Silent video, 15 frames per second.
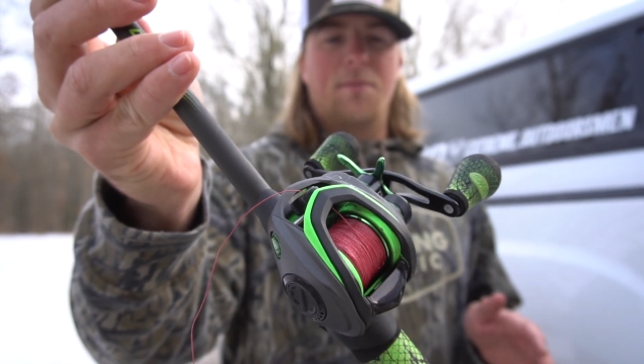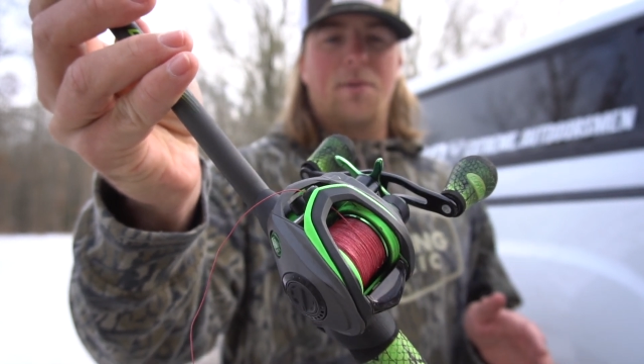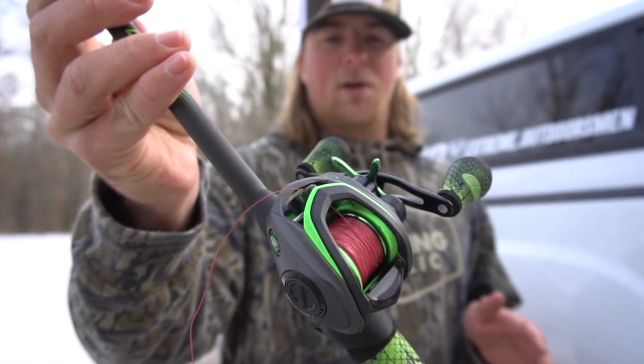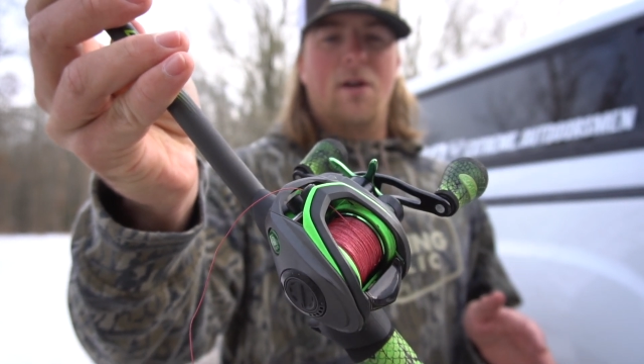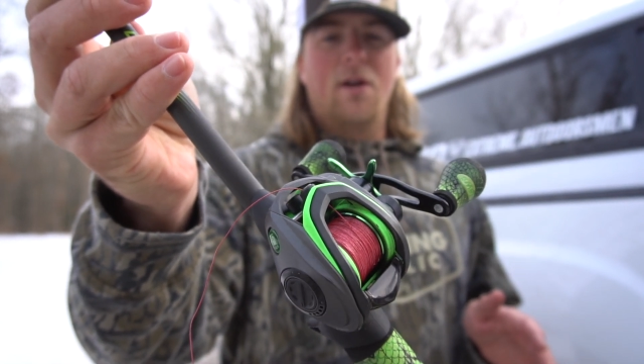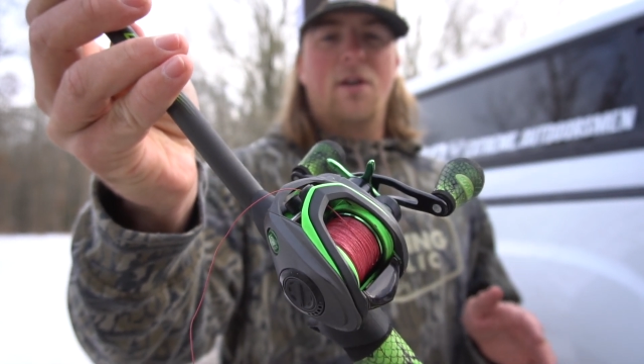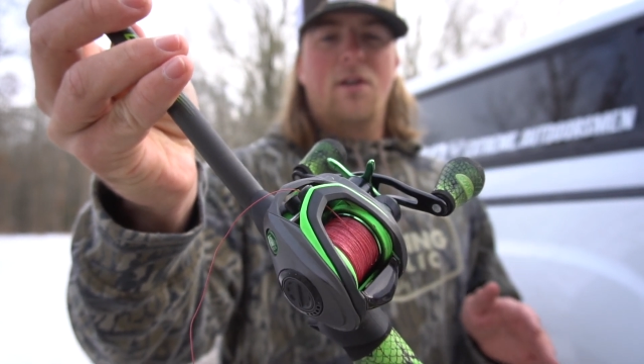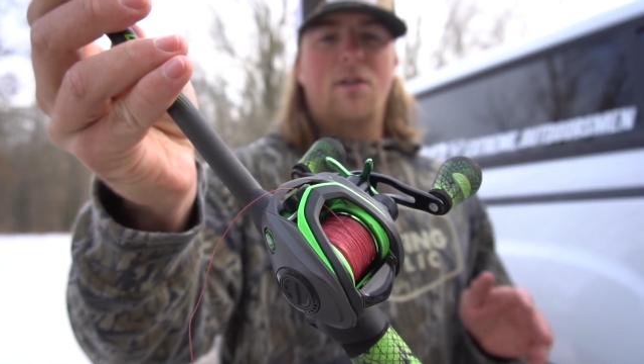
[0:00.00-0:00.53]

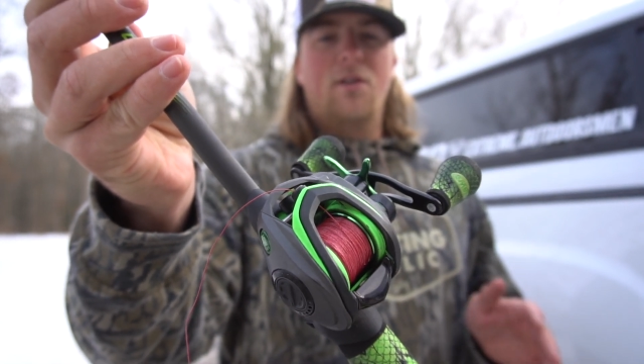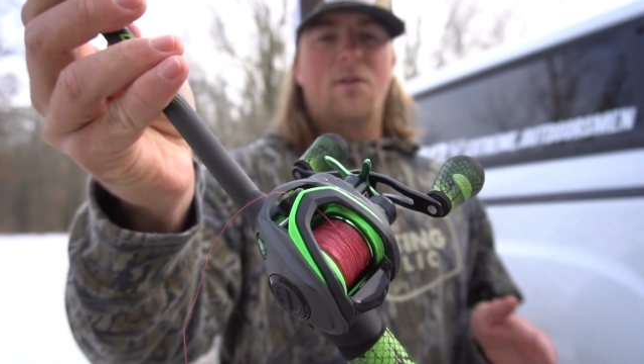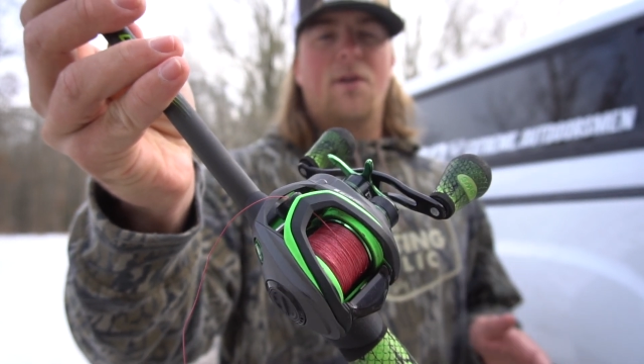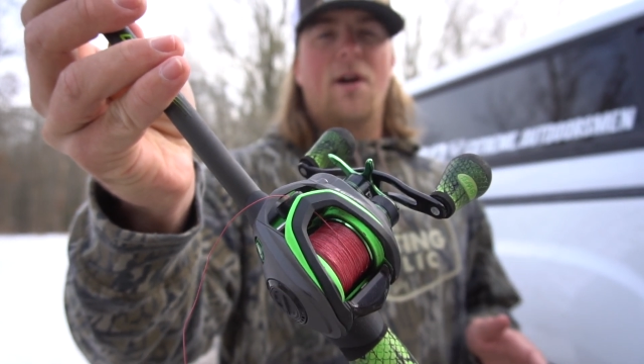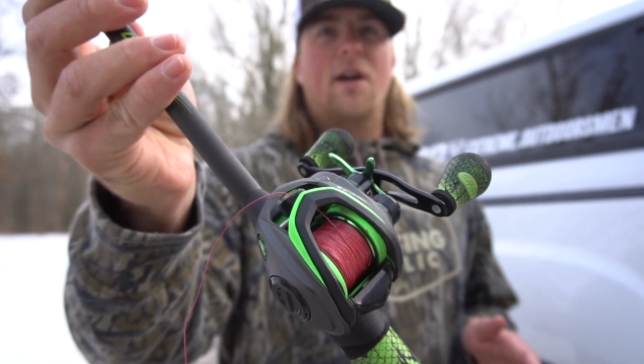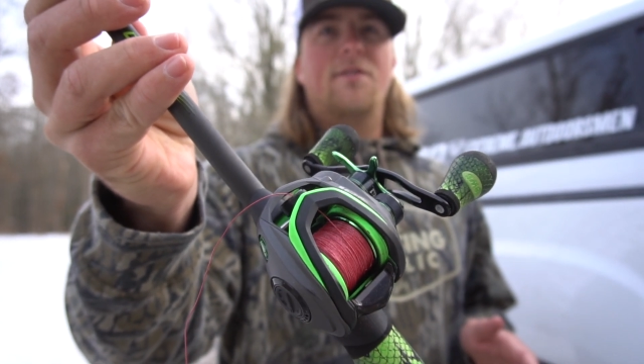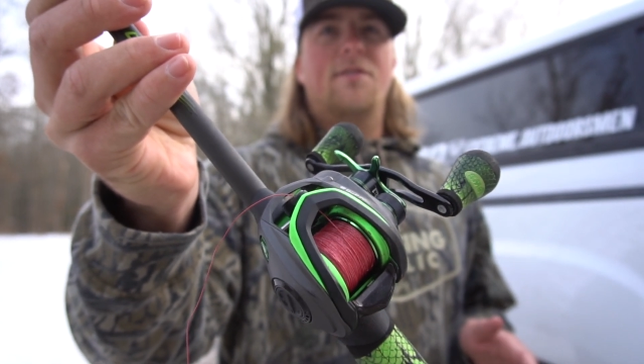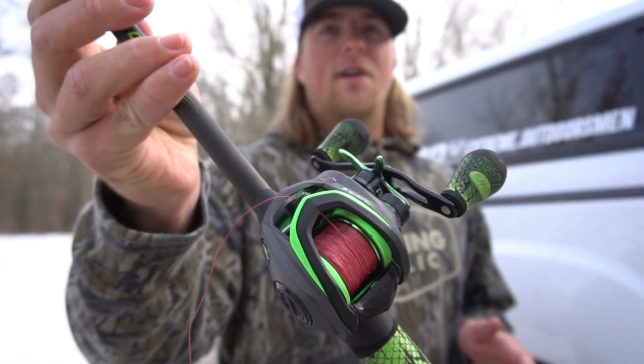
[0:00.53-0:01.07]
but you
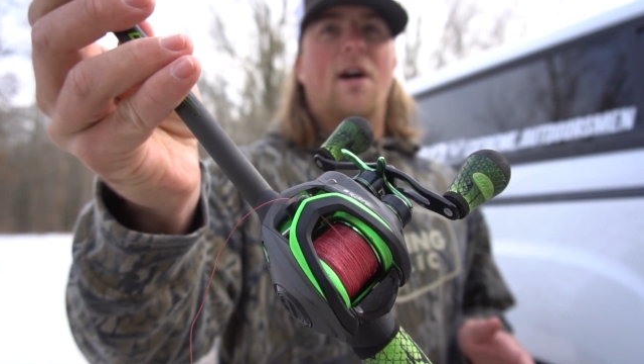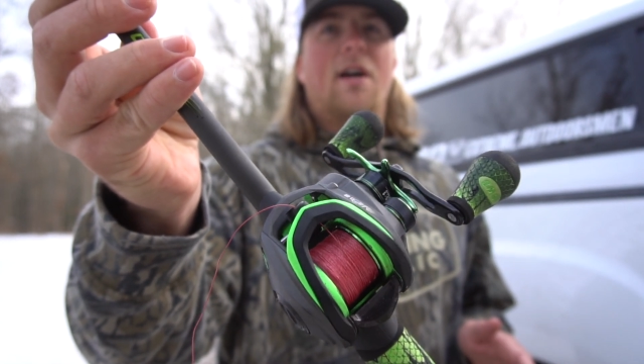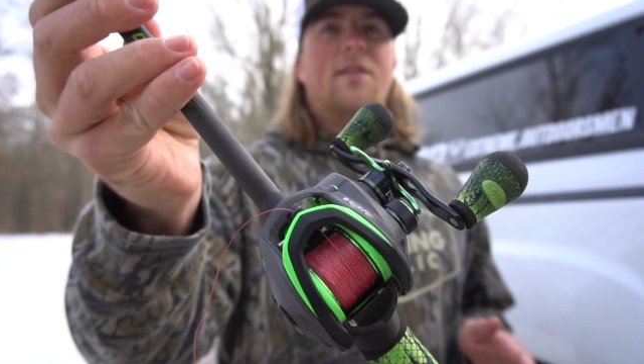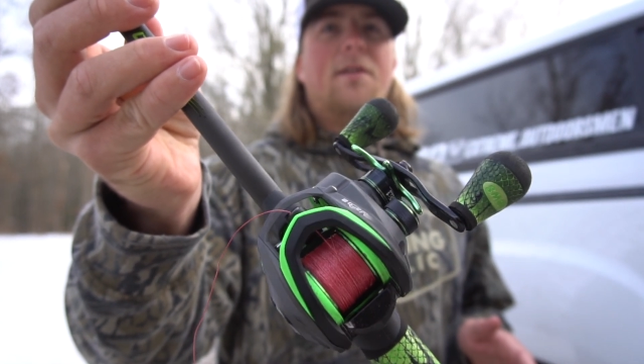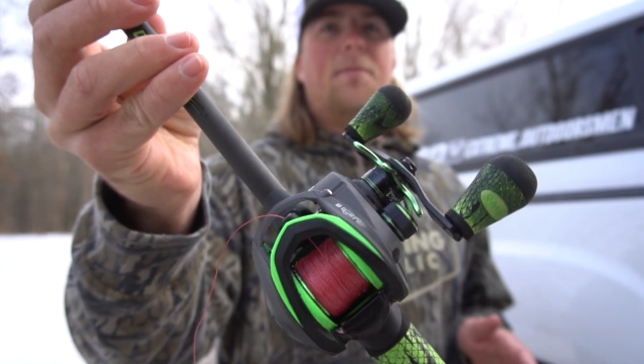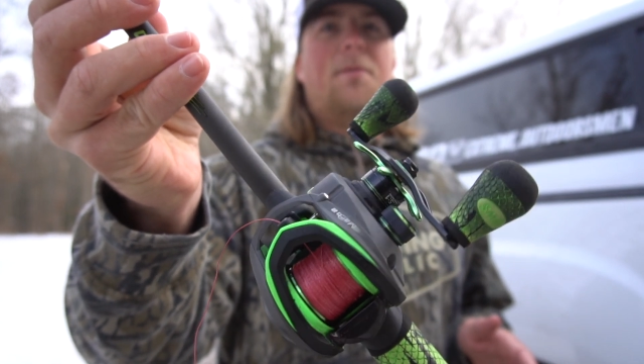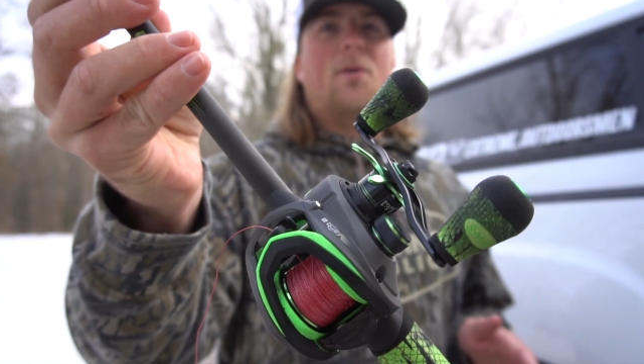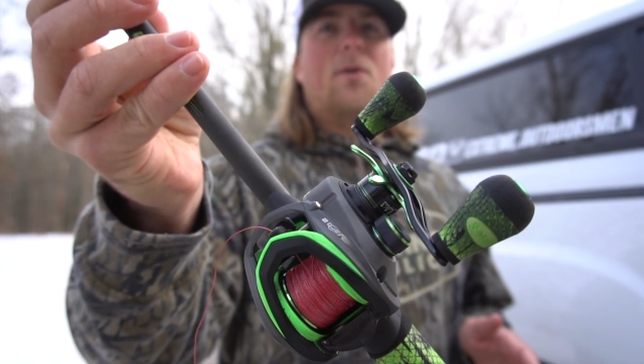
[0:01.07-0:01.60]
guys got
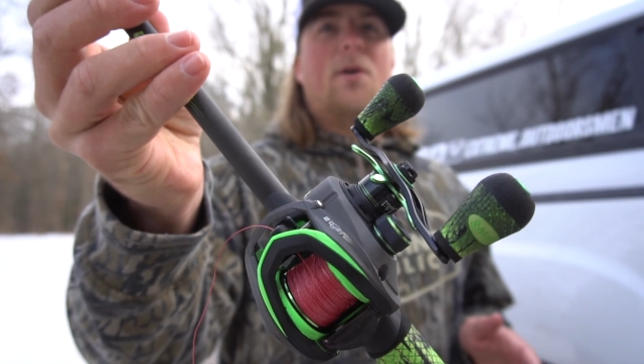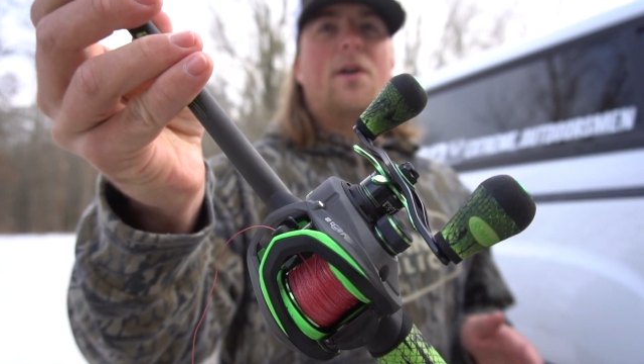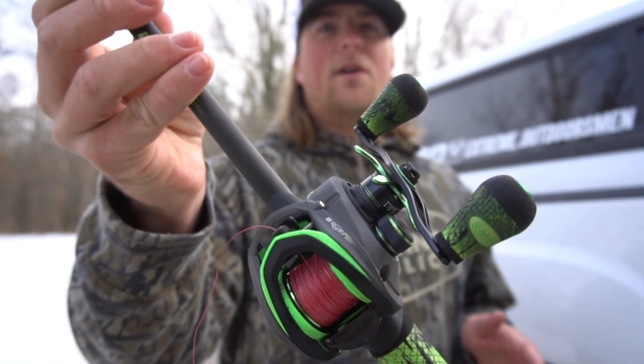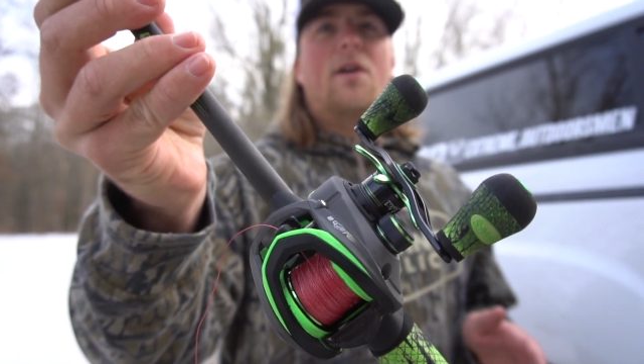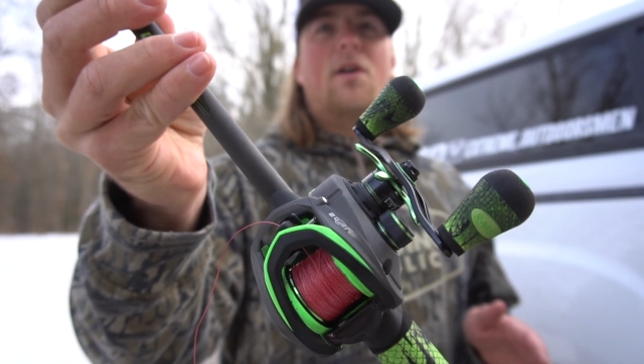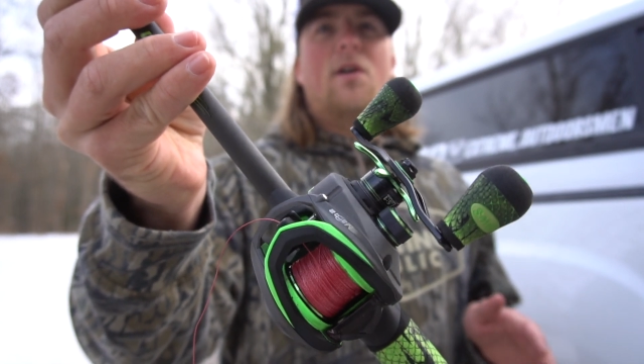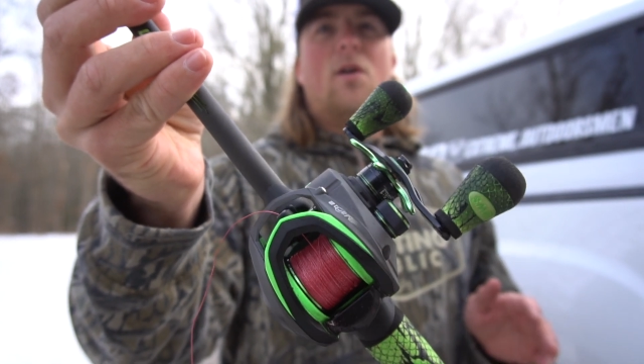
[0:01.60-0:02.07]
the point.